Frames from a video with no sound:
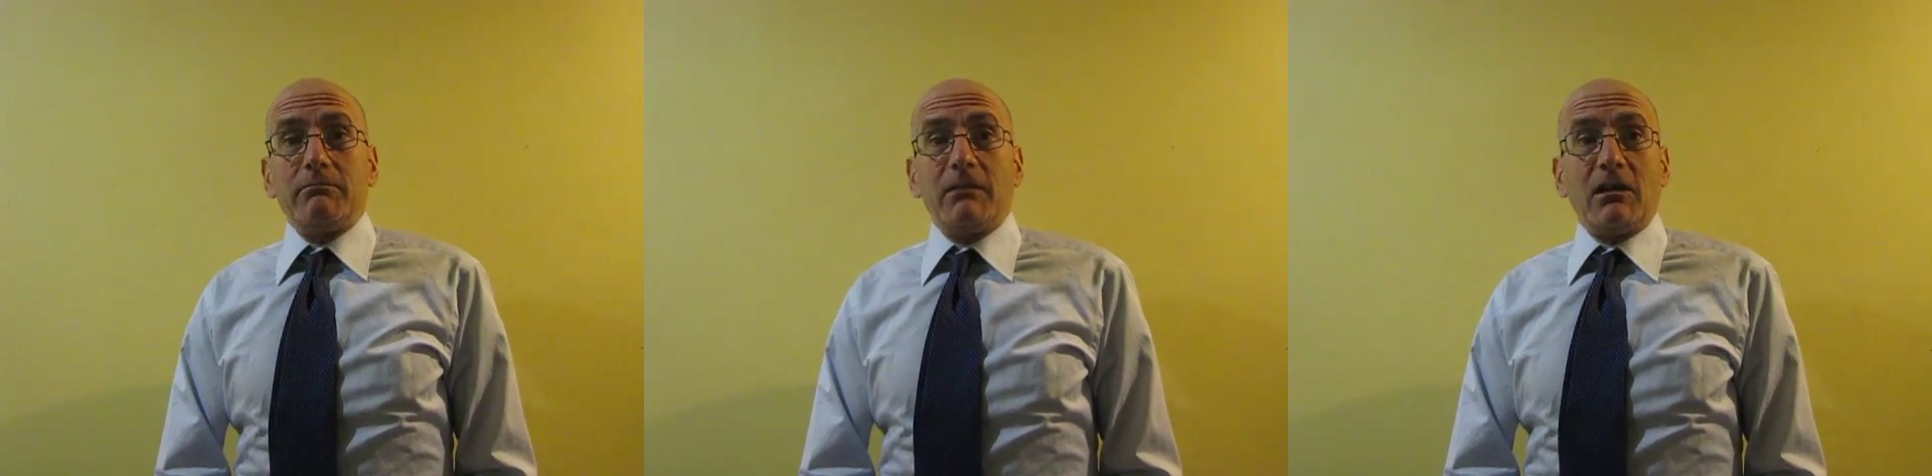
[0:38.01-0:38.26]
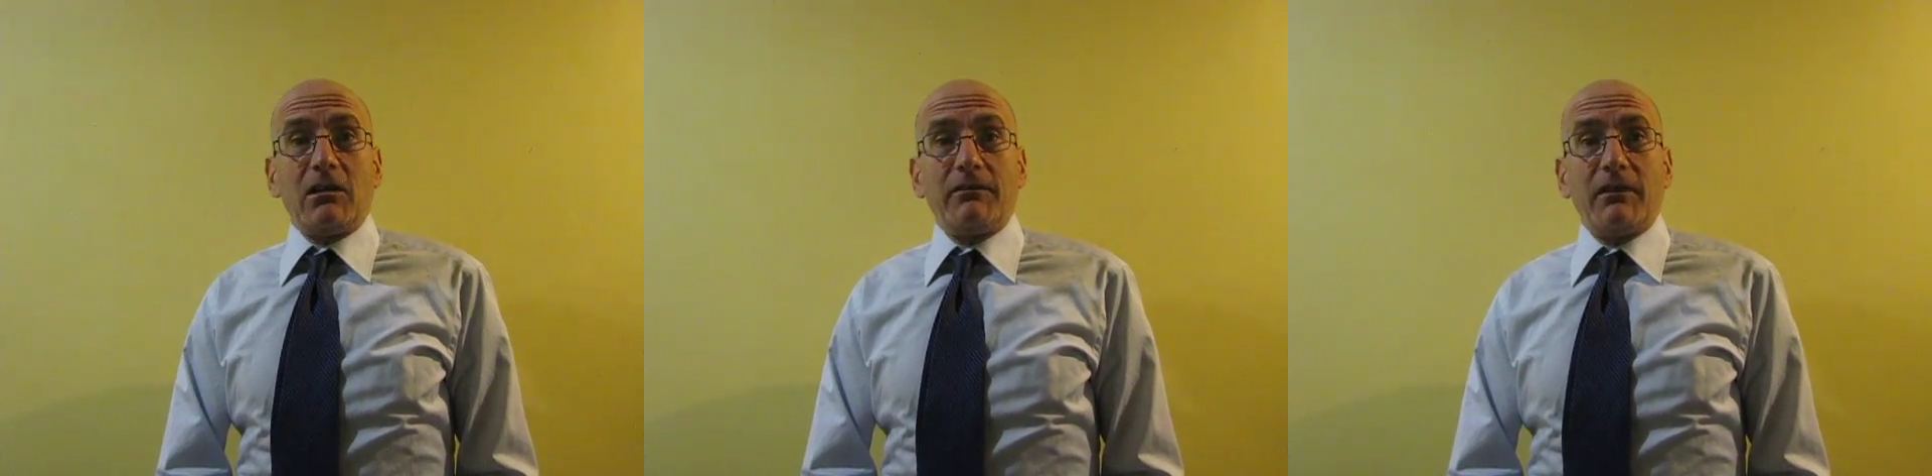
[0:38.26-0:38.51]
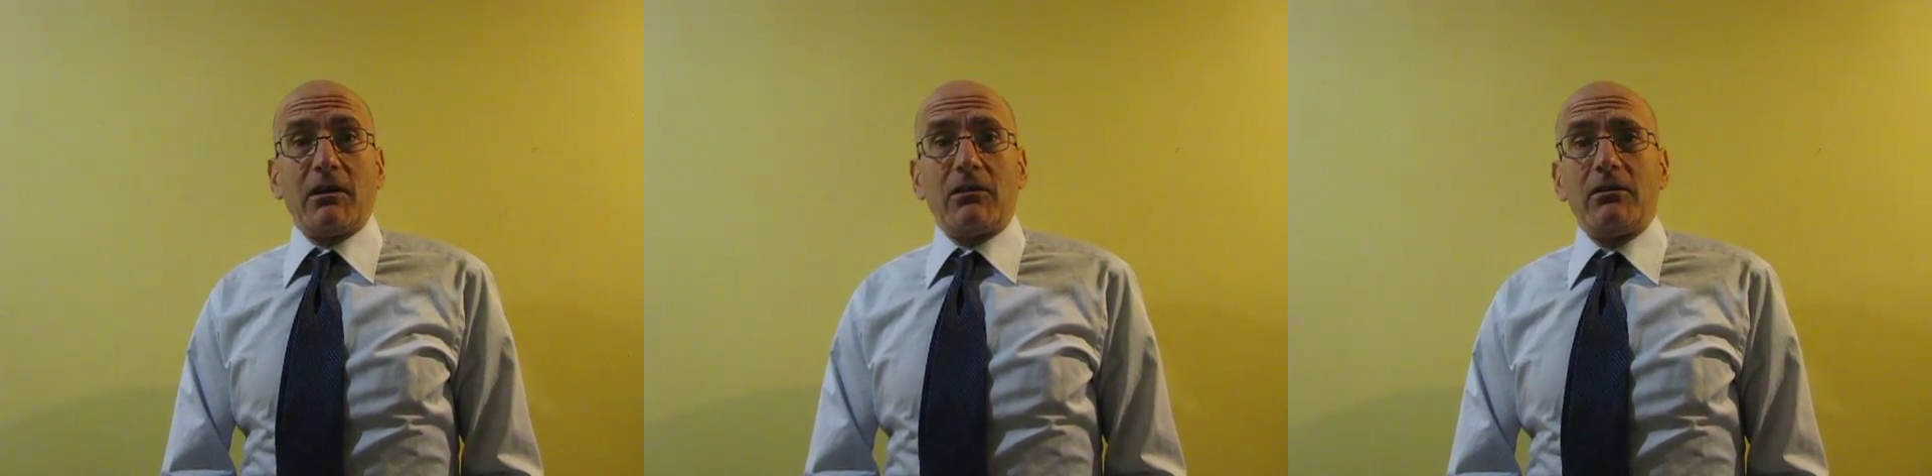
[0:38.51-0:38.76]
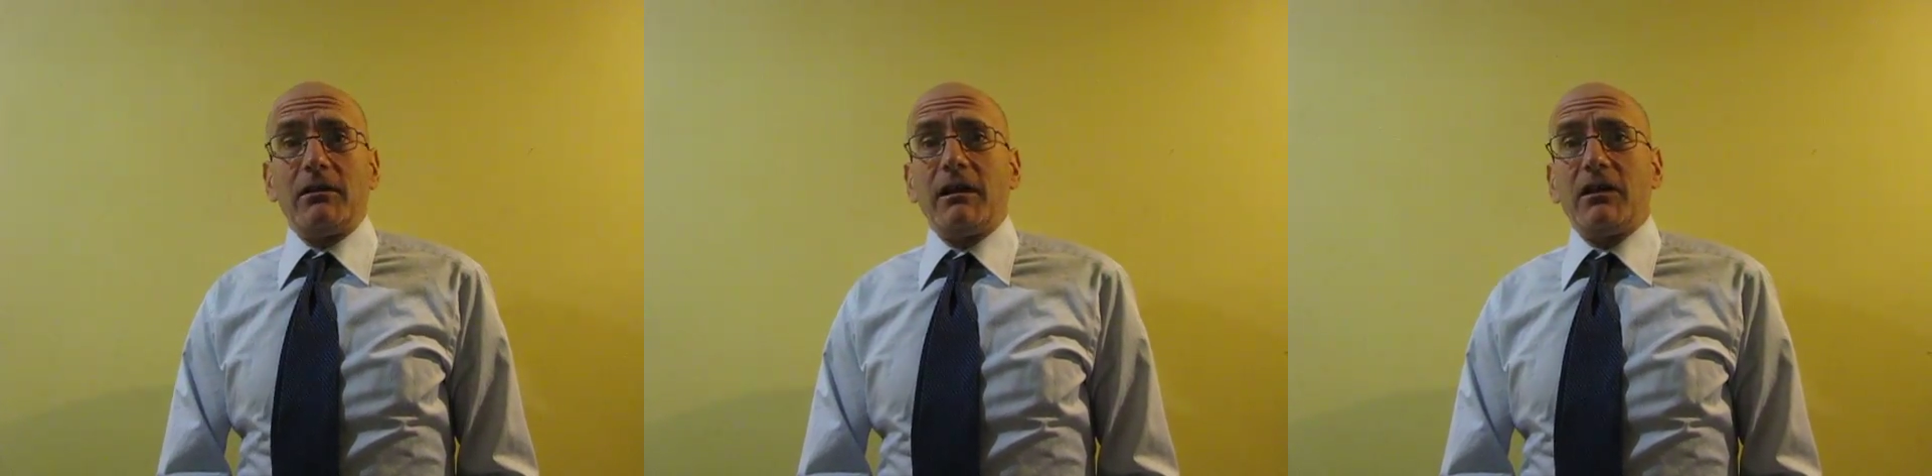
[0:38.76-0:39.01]

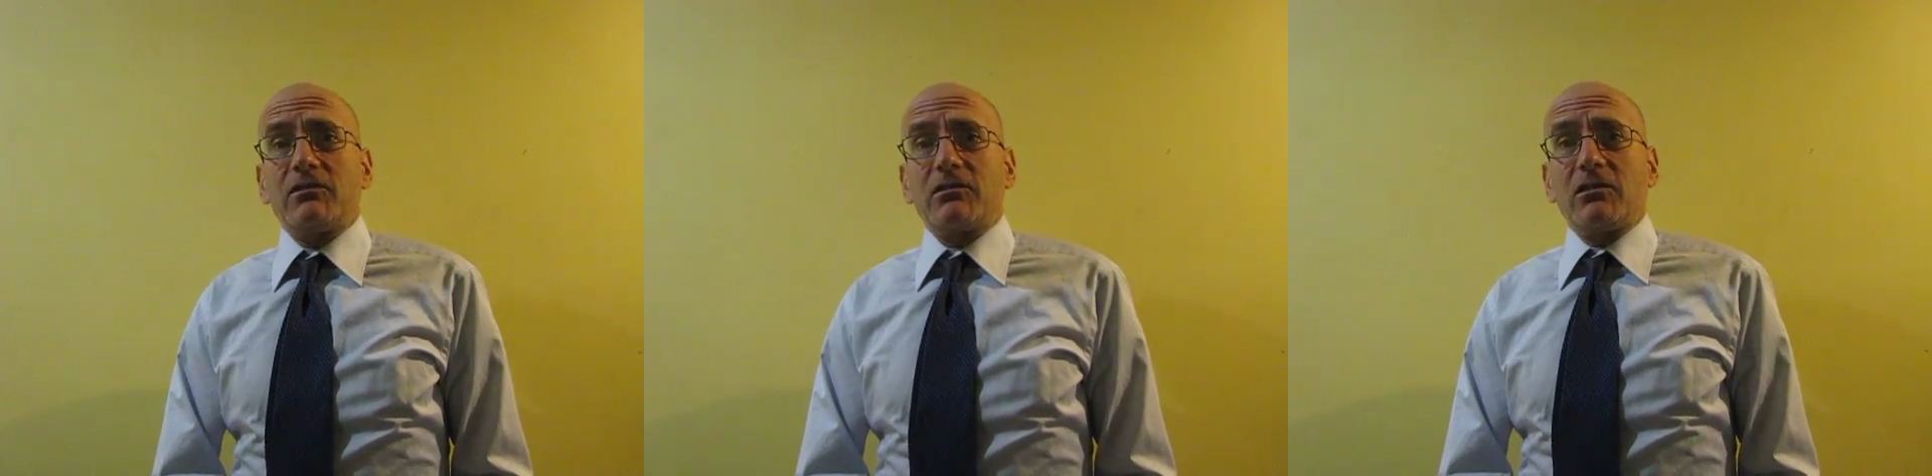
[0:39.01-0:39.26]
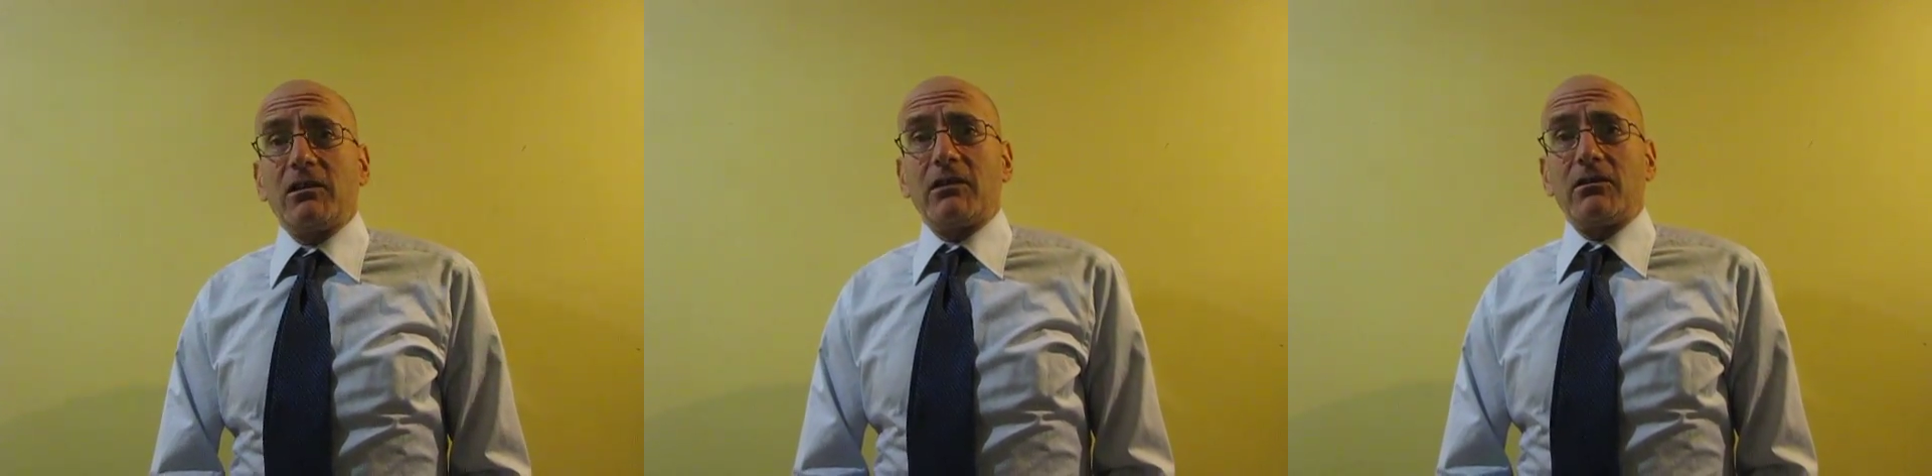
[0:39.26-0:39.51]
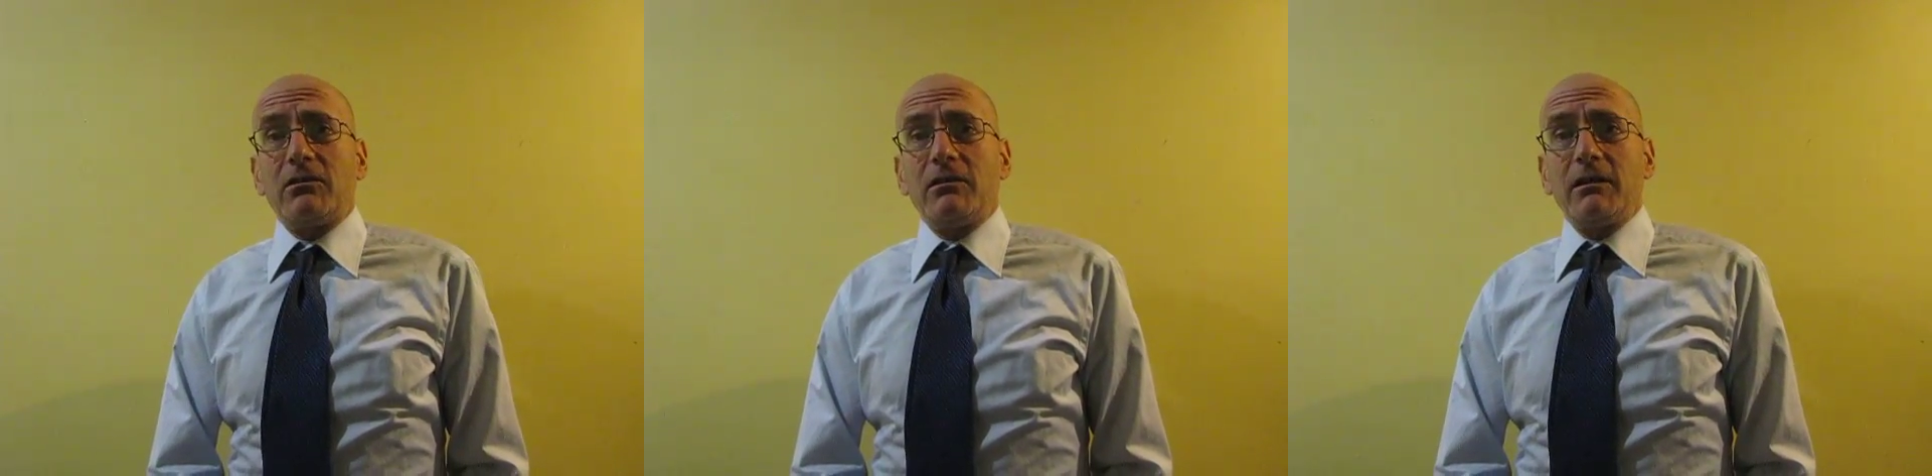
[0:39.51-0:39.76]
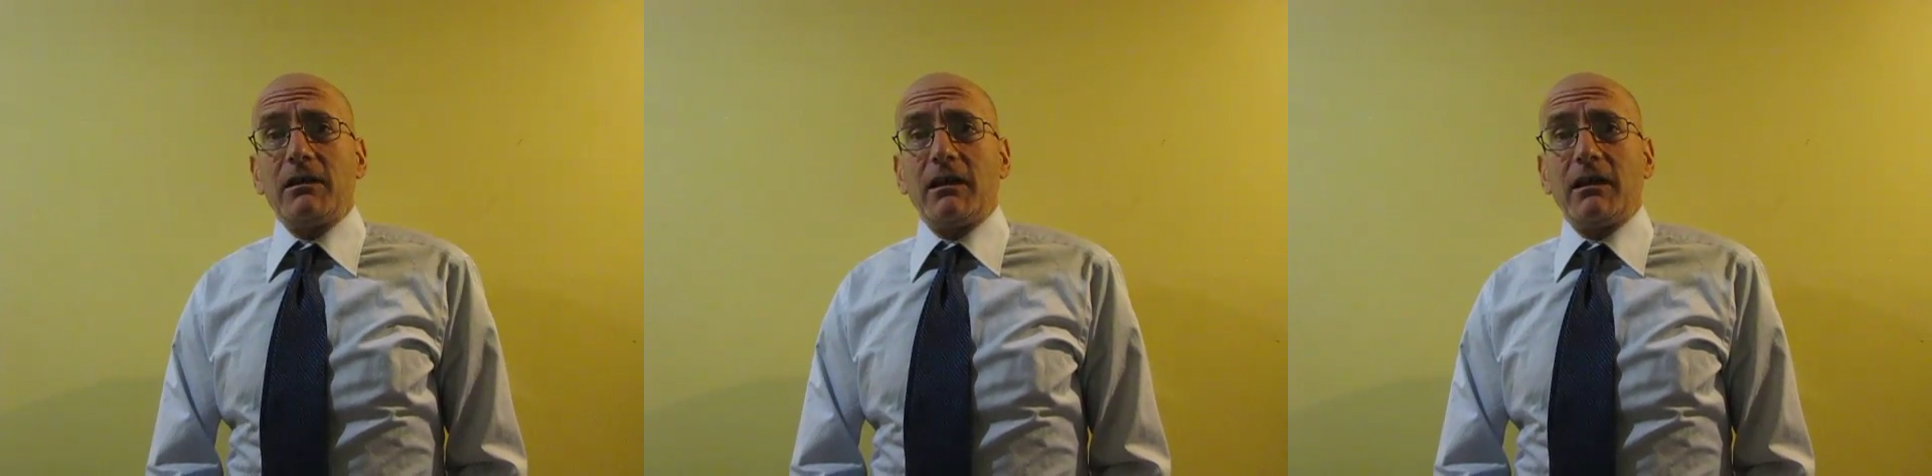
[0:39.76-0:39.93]
elevator, escalator,